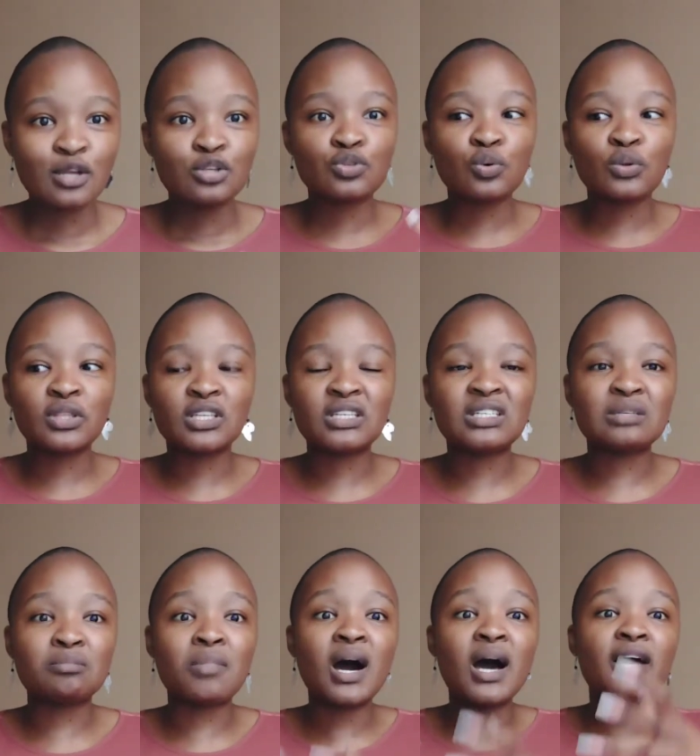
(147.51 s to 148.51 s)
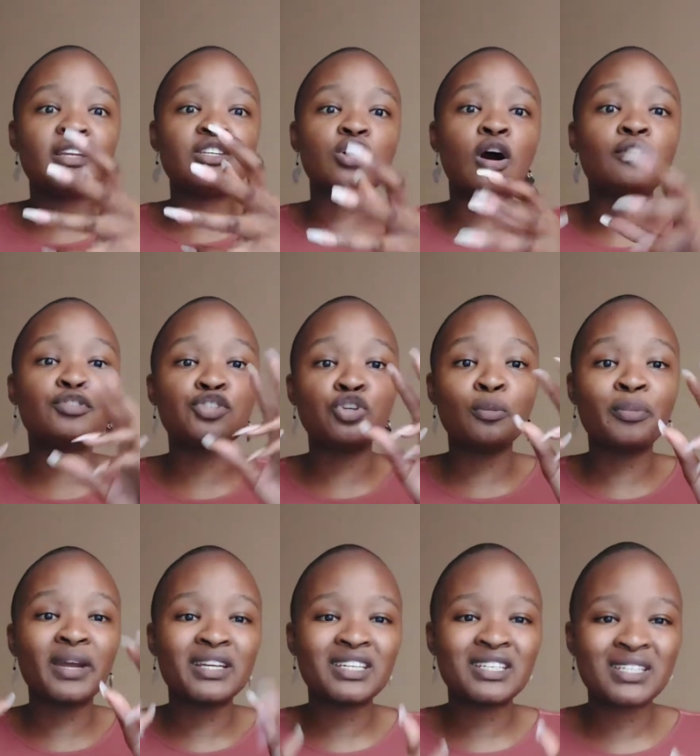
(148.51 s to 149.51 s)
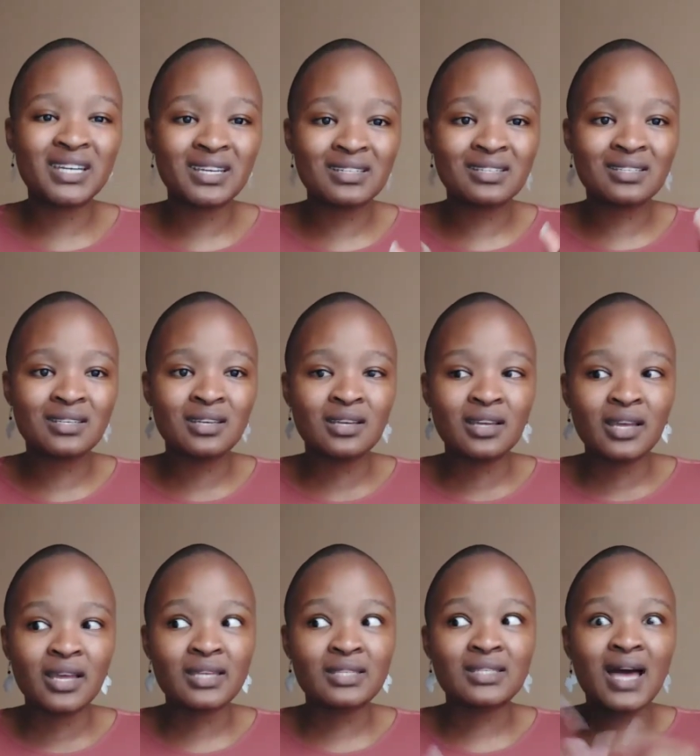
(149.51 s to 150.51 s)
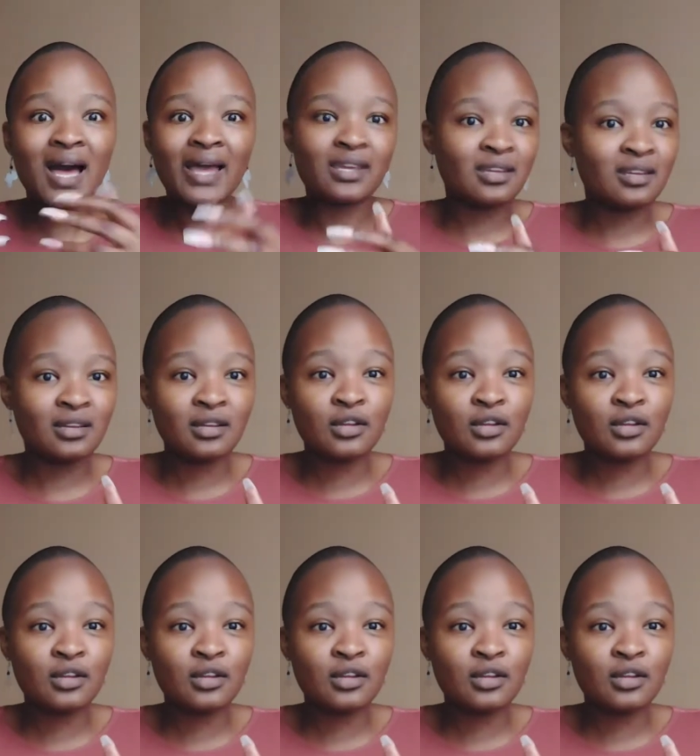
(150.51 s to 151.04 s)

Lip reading: So the demand of Shoprite shares is high.